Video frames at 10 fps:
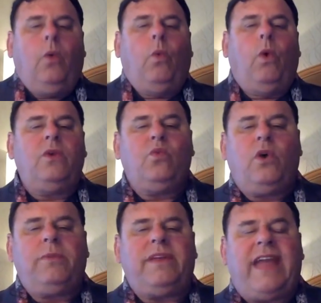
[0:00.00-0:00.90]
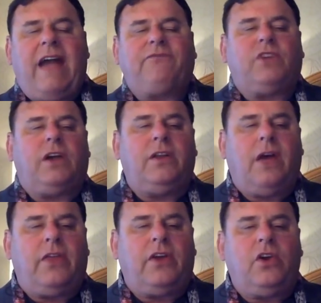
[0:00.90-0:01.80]
One woman after
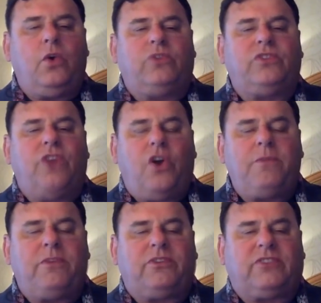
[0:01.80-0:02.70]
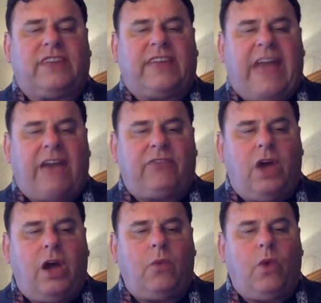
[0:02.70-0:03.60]
another who has known Mr.
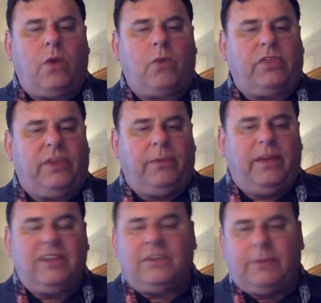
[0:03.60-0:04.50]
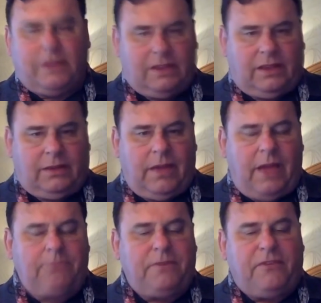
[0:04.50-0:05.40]
Kavanaugh and worked with him intimately
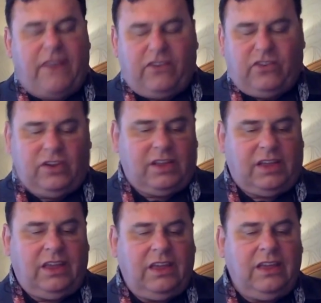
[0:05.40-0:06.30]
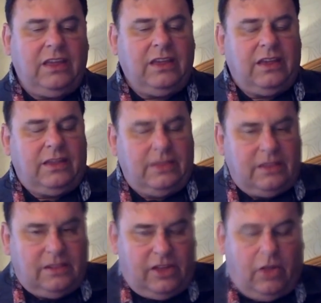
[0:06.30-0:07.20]
and professionally
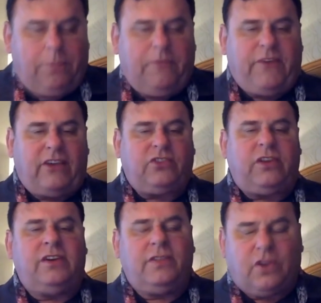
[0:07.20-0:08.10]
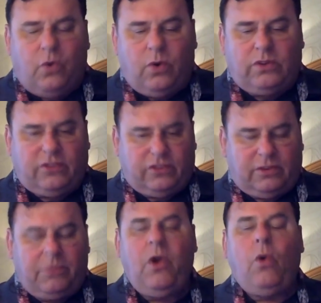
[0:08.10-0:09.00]
in the legal profession or in the court
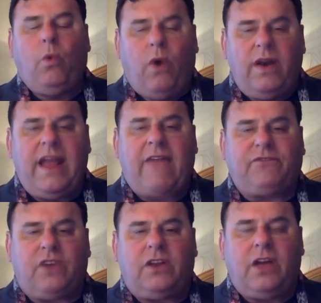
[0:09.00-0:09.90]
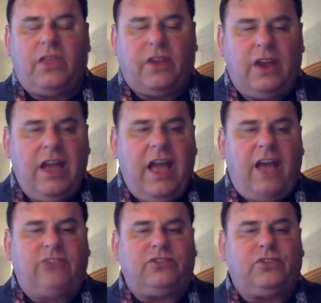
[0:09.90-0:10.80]
system, one after another
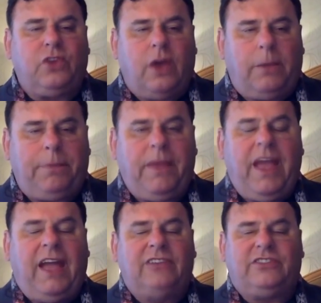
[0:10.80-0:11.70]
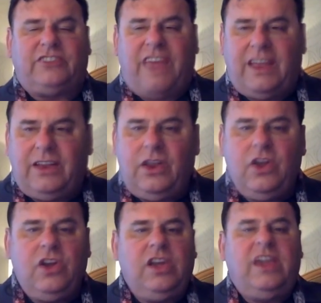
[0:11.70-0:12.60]
has stood up and said,
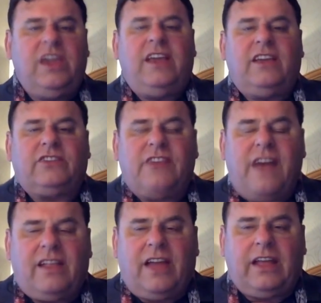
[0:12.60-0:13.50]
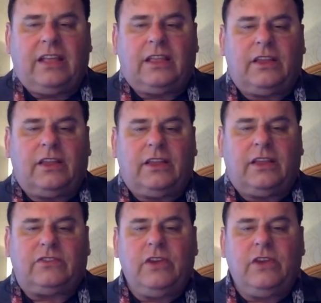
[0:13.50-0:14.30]
he is not like this.